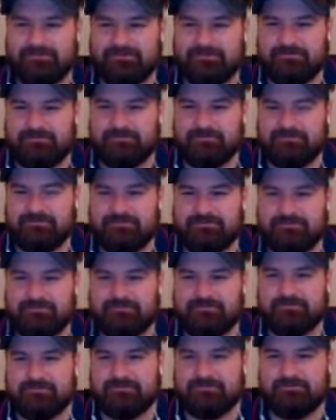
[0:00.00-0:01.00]

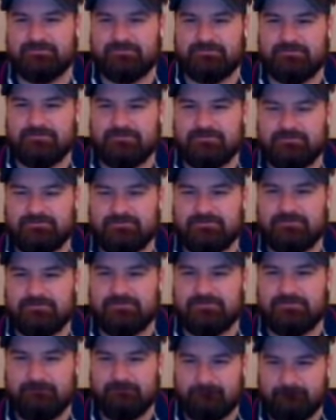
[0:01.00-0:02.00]

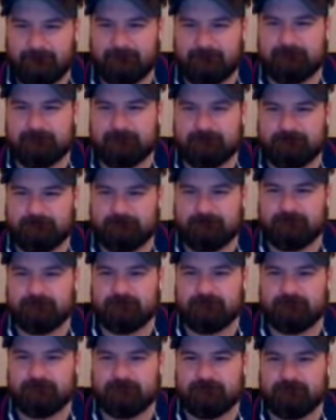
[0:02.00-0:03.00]

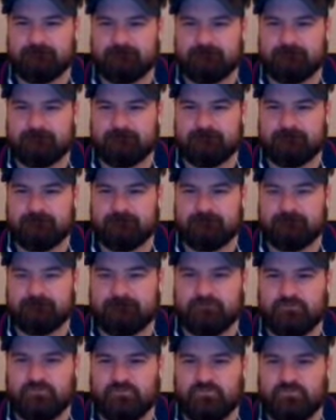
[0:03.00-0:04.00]

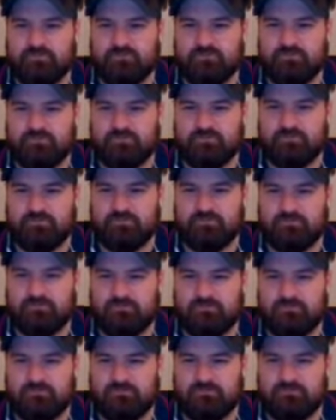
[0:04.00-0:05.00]

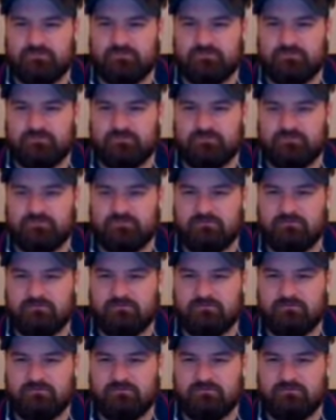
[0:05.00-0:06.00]
[no speech]